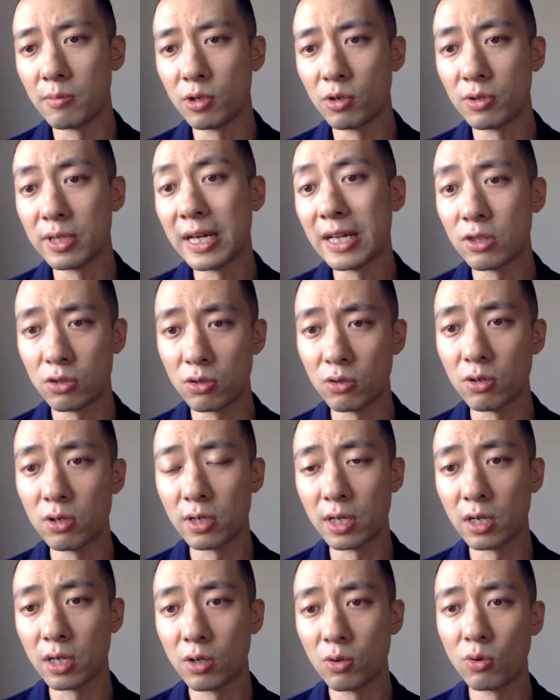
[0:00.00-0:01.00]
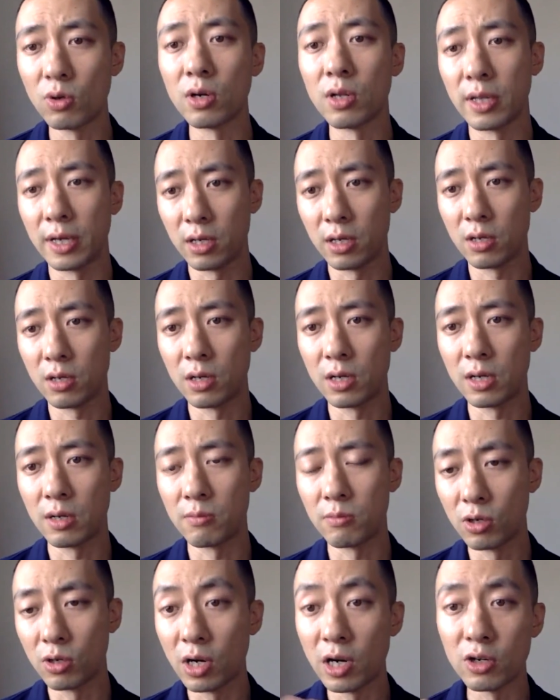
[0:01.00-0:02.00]
net 30, or like,
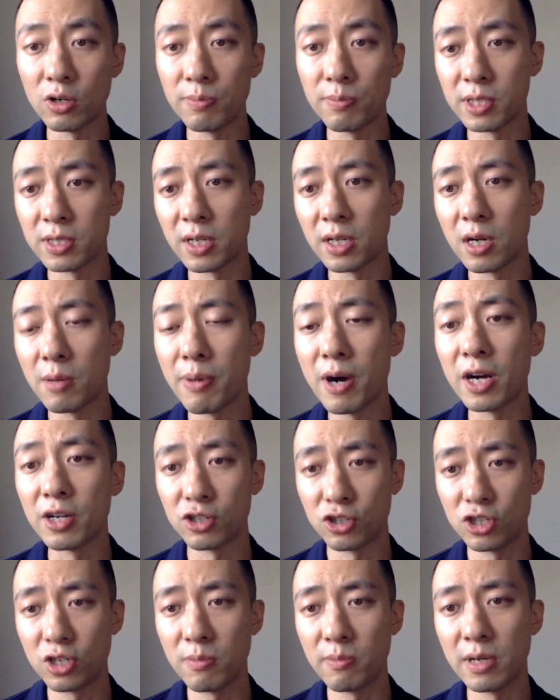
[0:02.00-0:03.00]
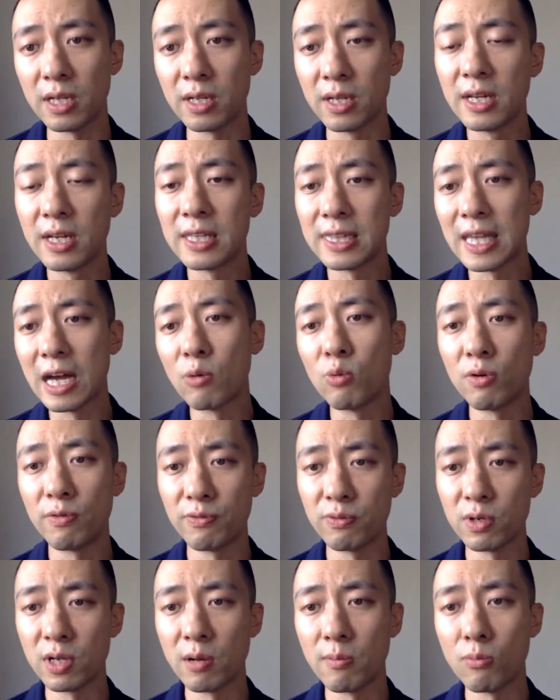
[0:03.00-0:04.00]
100% upon shipment, that will
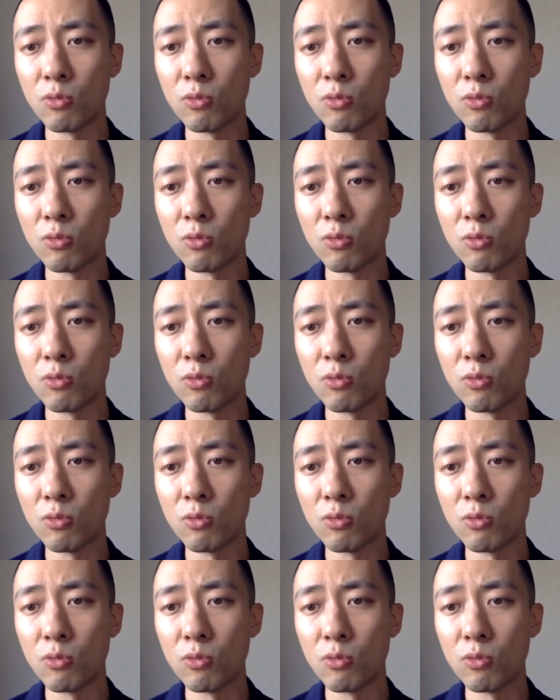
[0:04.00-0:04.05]
free up